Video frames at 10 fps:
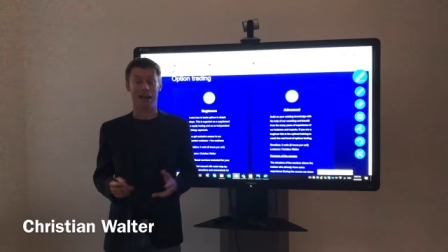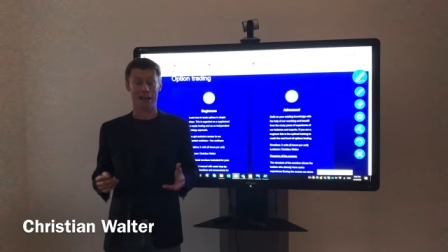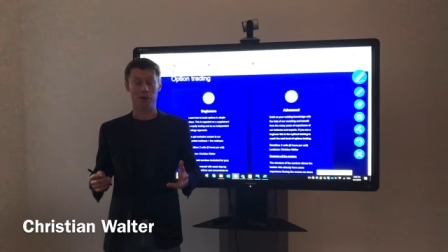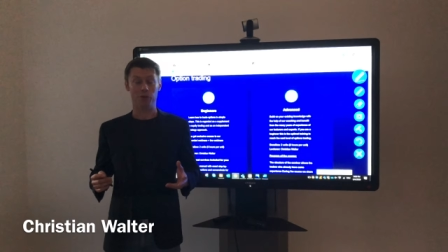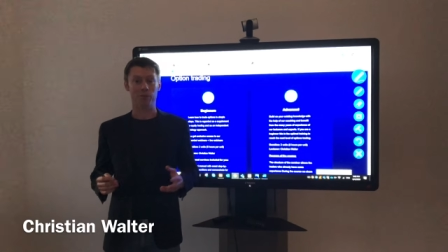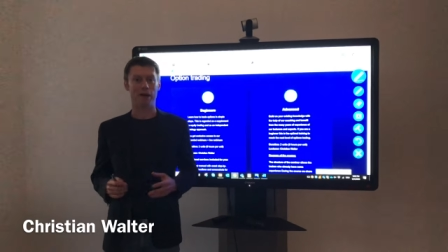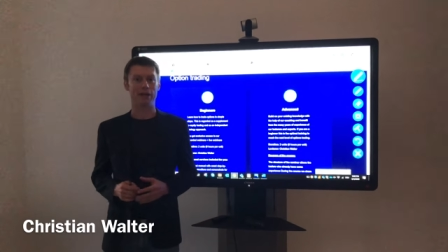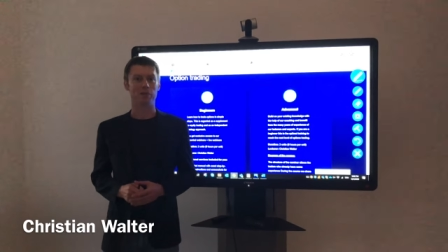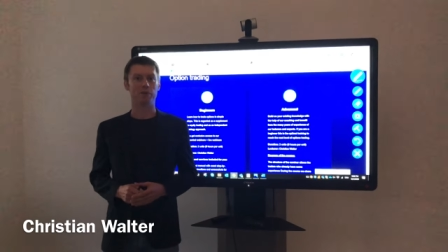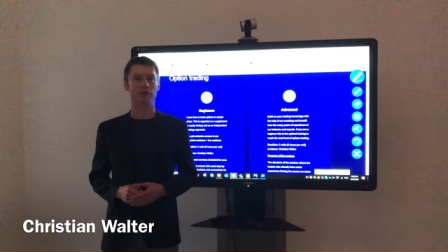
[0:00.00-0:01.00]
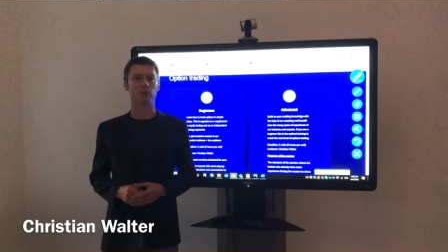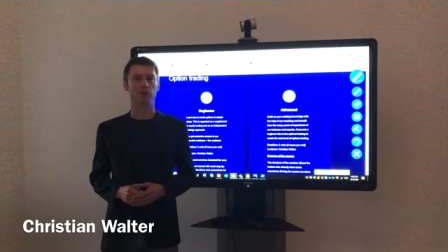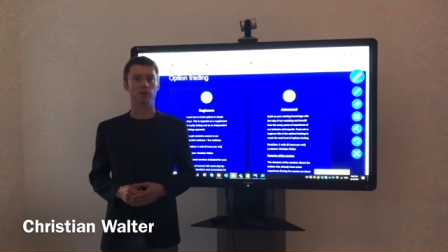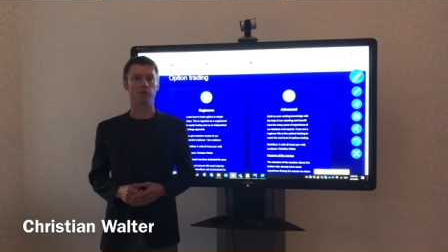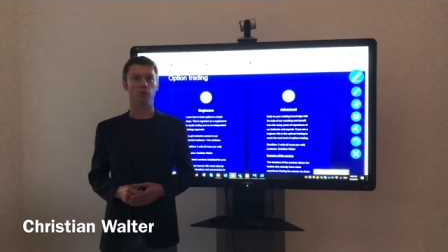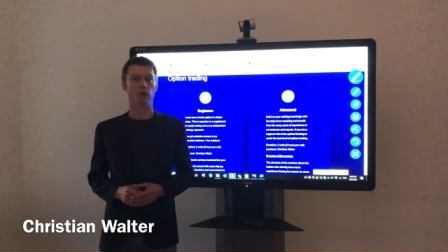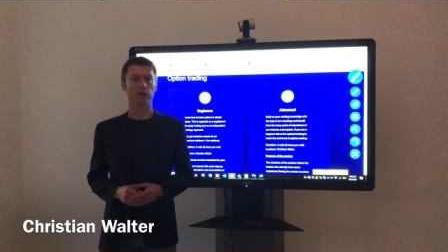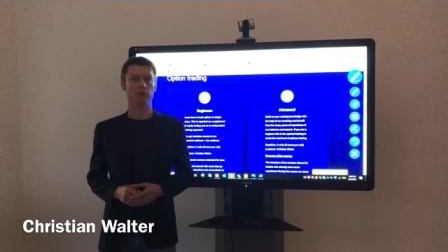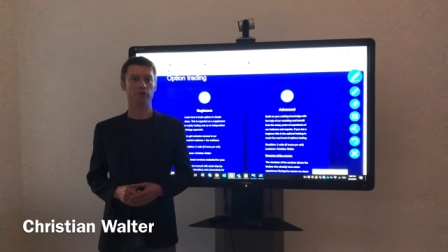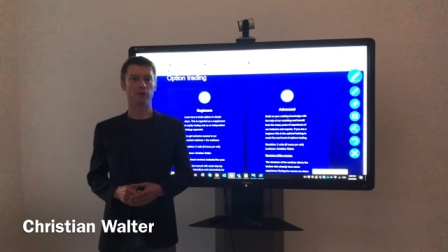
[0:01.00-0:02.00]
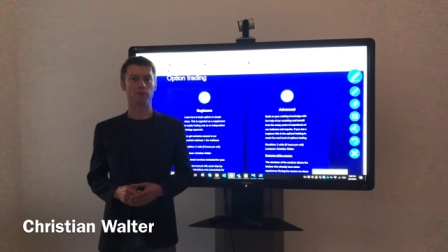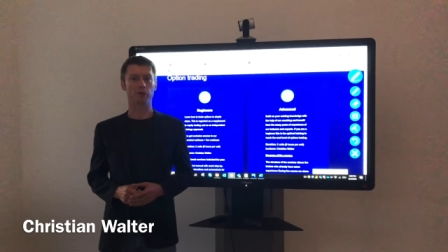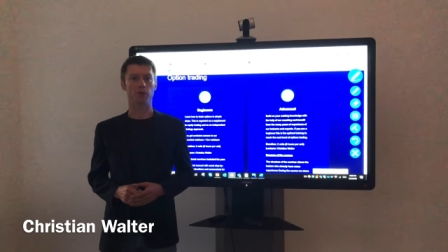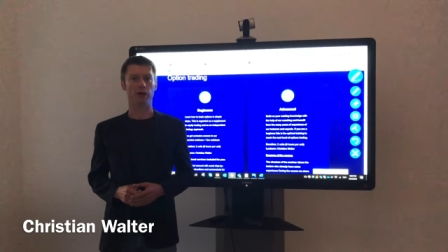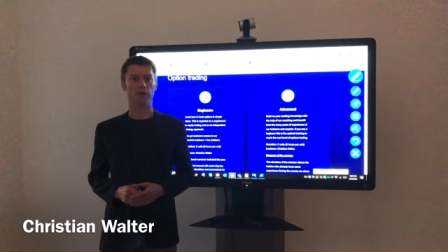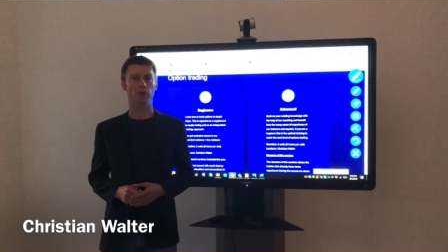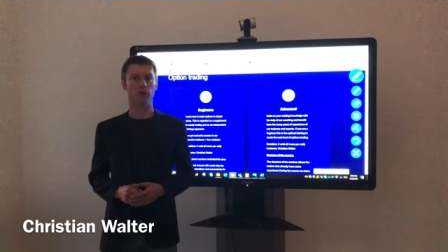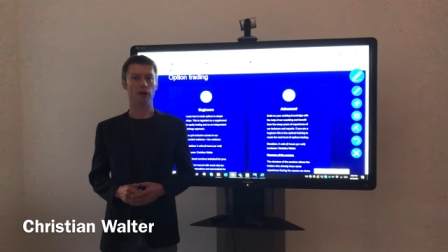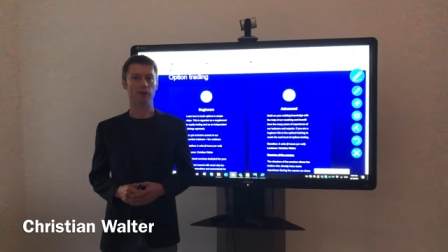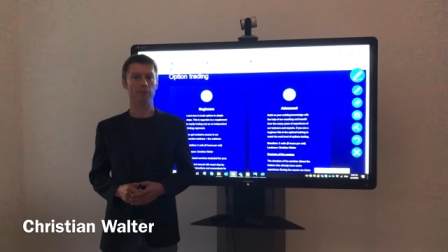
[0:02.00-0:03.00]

Hello, my name is Christian Walter from TradeVola,